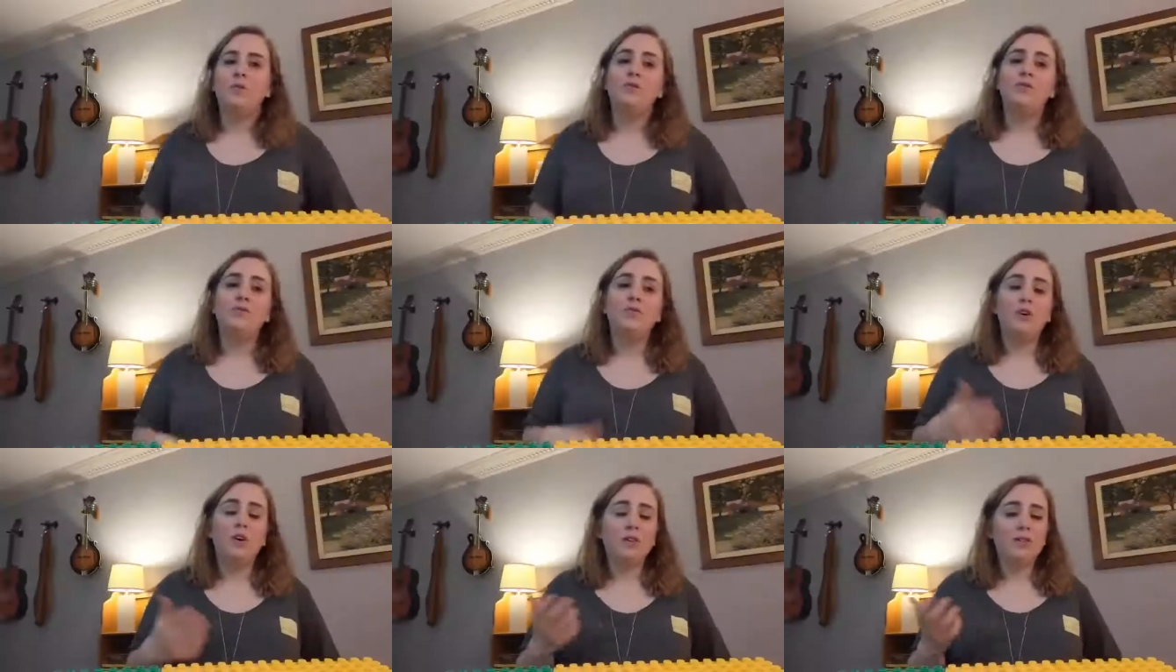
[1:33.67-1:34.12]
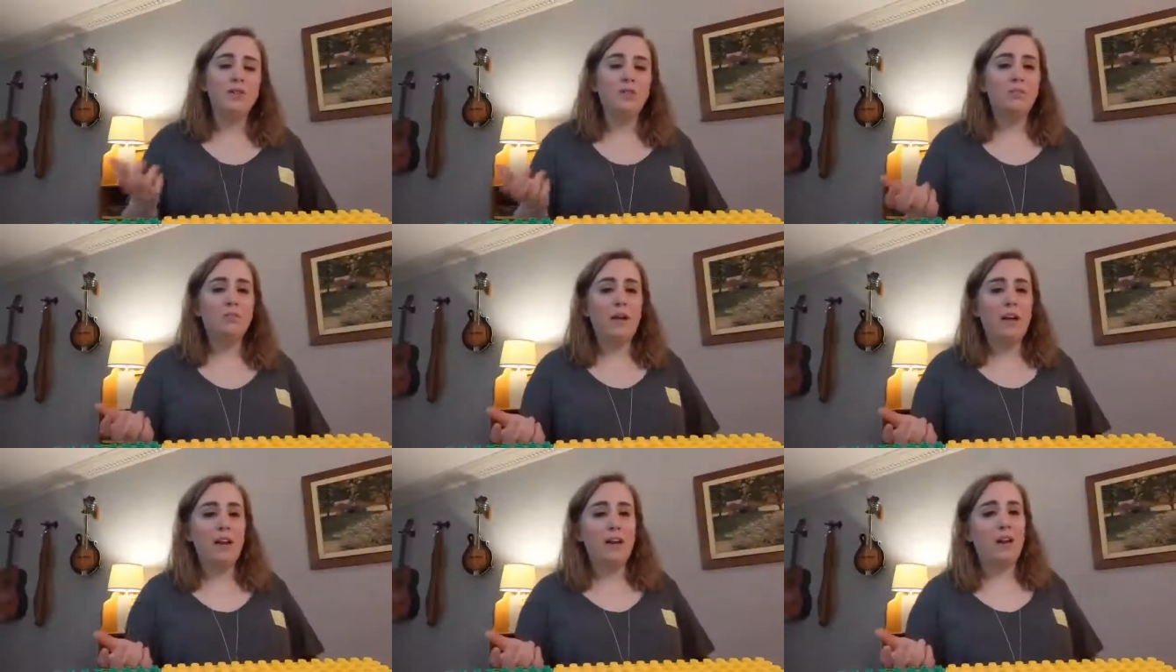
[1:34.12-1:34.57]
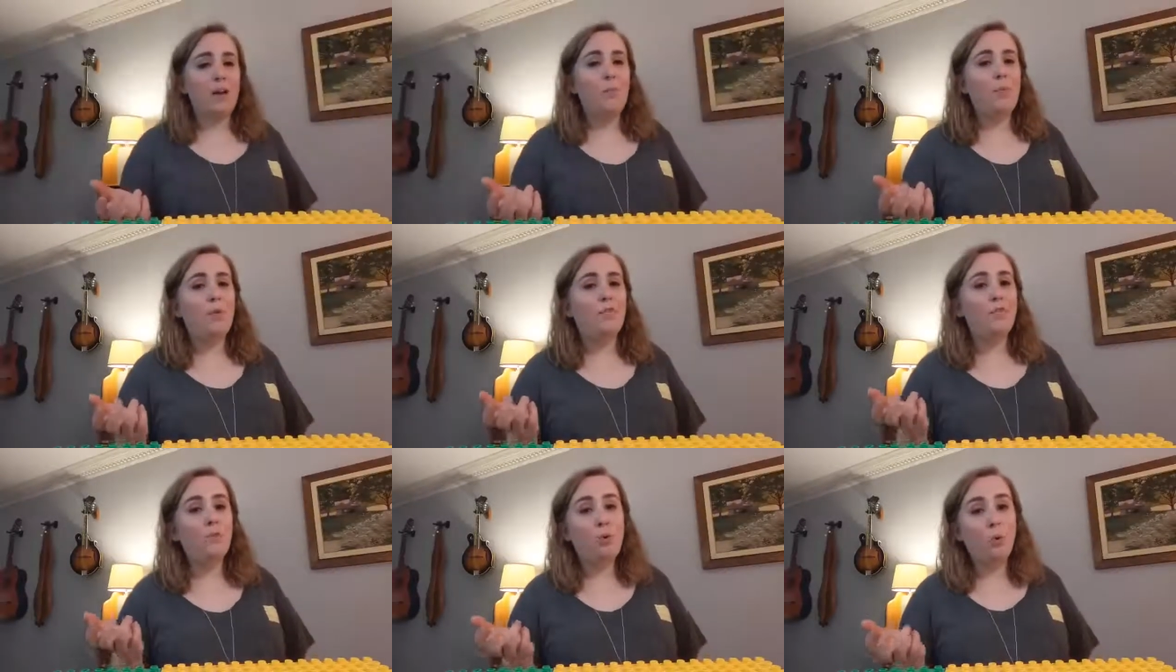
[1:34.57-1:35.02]
So songs are made
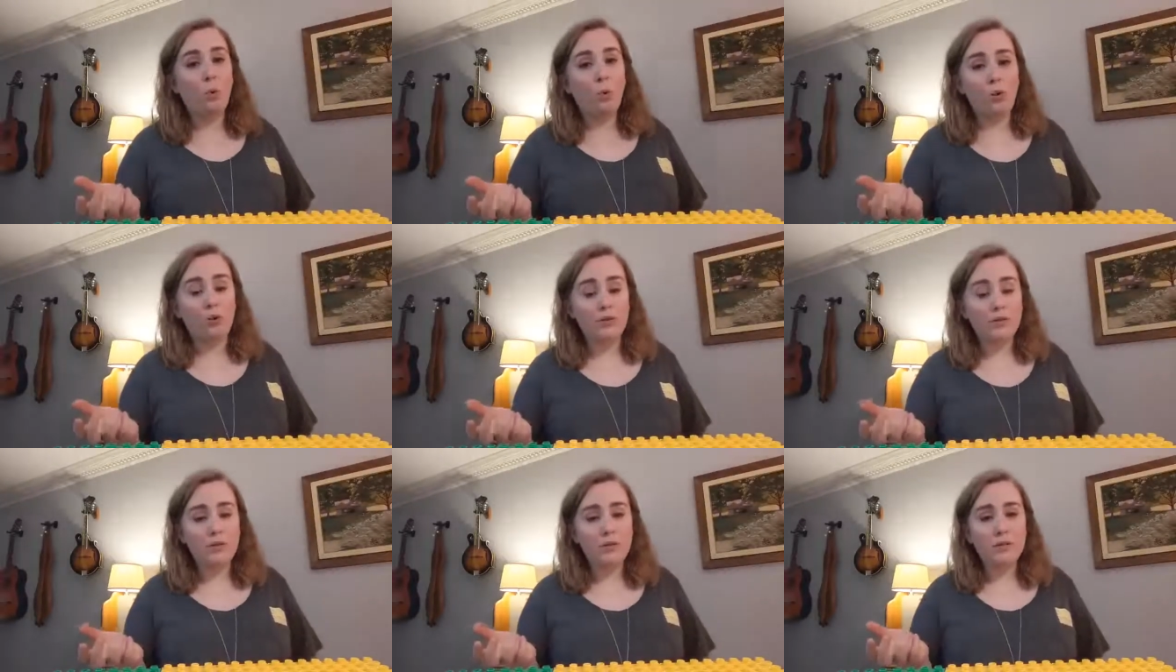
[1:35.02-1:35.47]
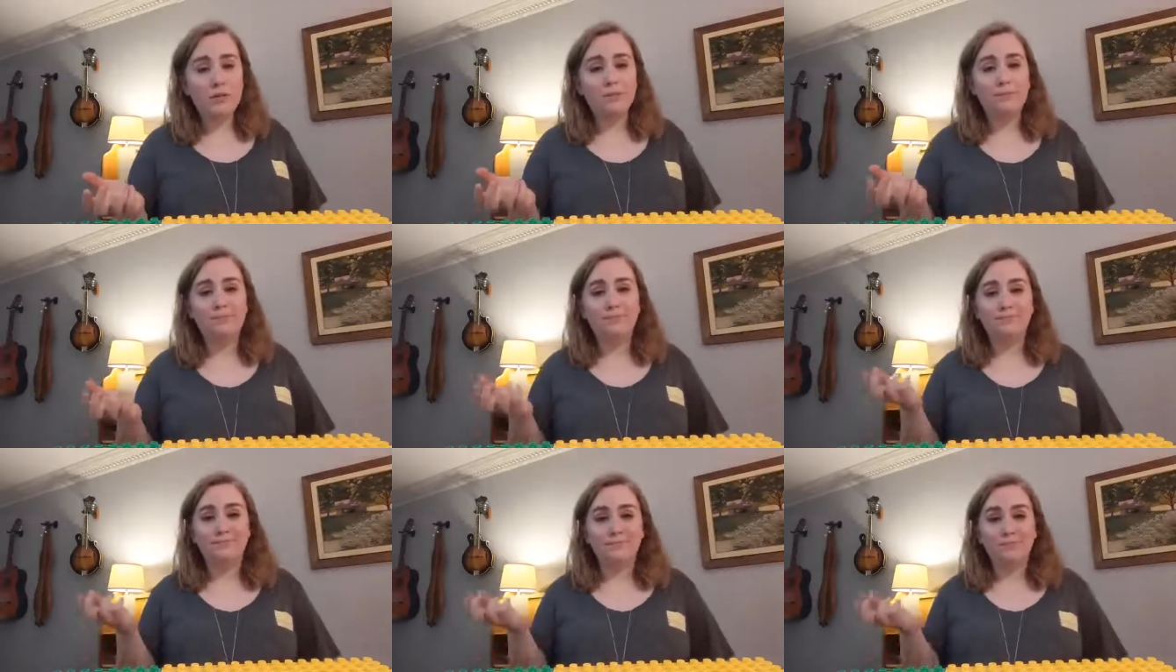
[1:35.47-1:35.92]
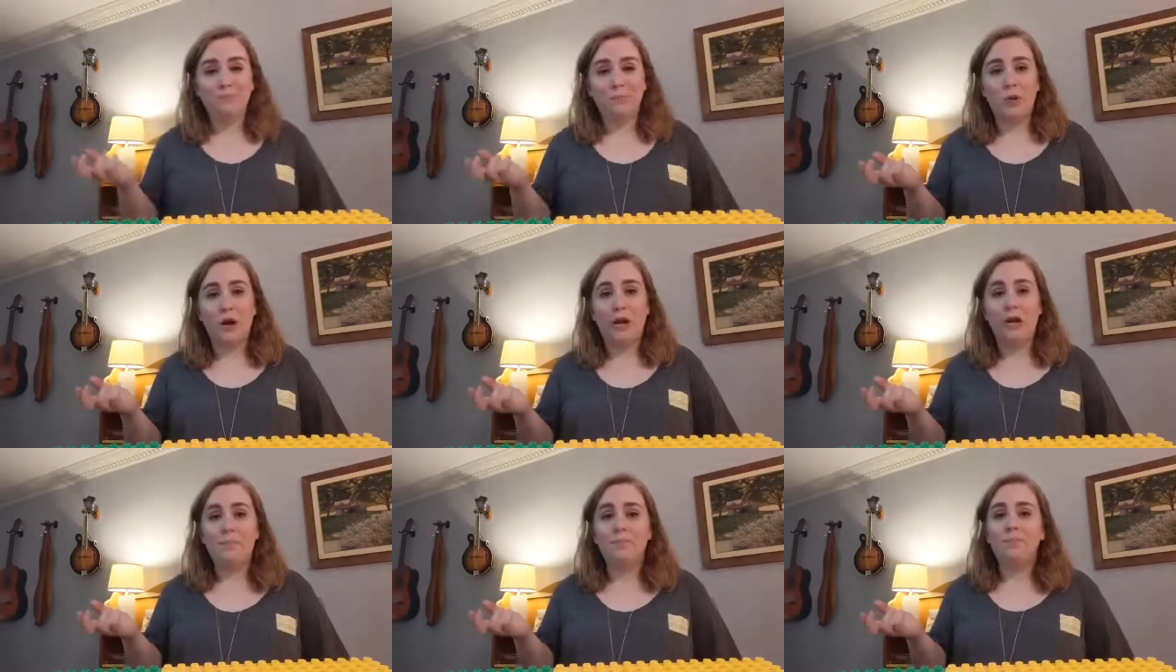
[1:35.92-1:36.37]
up of chords,
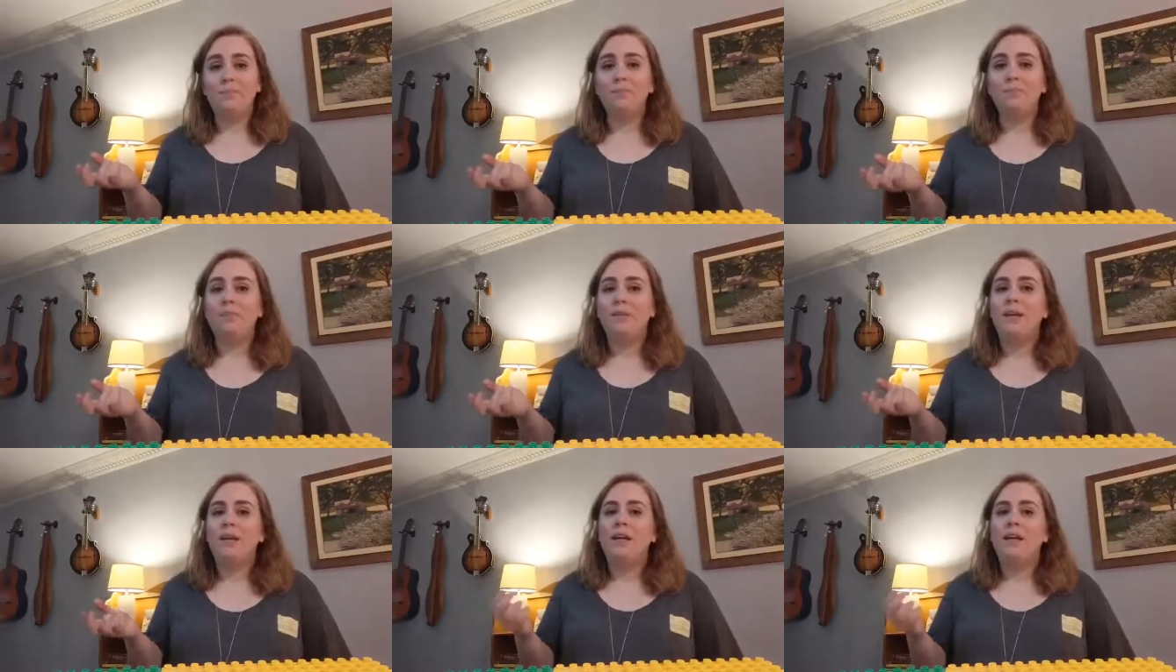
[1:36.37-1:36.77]
right?